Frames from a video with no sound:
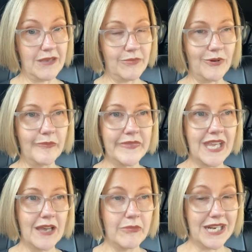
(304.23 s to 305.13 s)
in people.
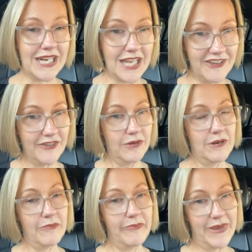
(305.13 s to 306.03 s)
But an
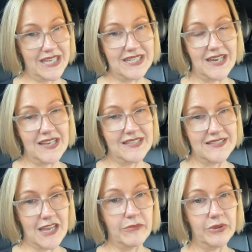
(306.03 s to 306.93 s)
even better
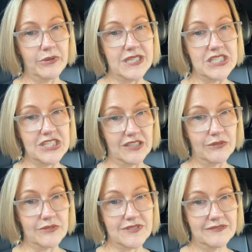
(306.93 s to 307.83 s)
example is
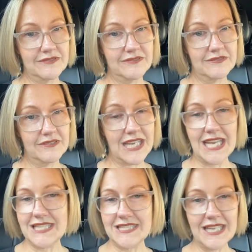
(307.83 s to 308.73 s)
shingles.
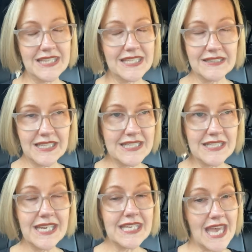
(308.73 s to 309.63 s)
It's
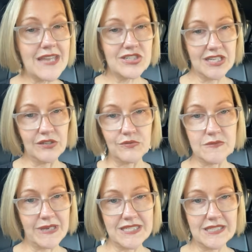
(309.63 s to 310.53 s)
like cat
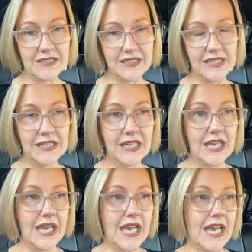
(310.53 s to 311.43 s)
shingles, basically.
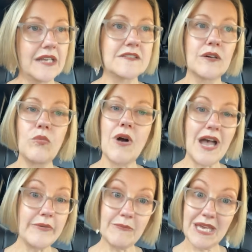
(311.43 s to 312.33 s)
And so
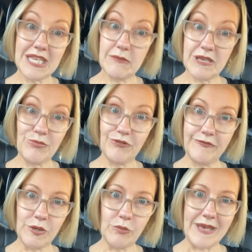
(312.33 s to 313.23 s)
why we're making people
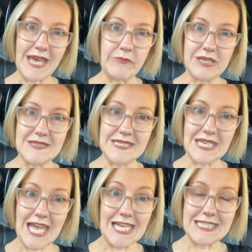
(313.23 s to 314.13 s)
feel bad because
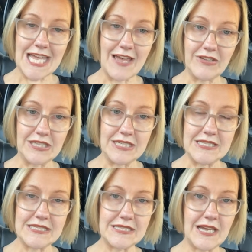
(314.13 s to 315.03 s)
their cats are having
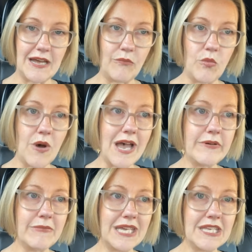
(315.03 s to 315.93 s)
this,
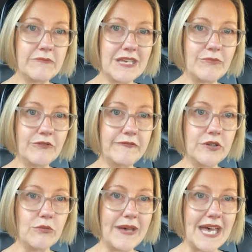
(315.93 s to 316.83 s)
why we're making people
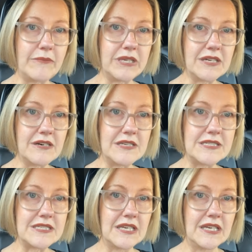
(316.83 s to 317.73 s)
feel bad
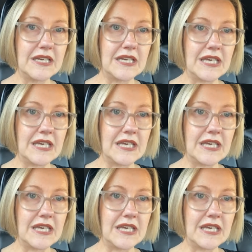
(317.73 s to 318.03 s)
because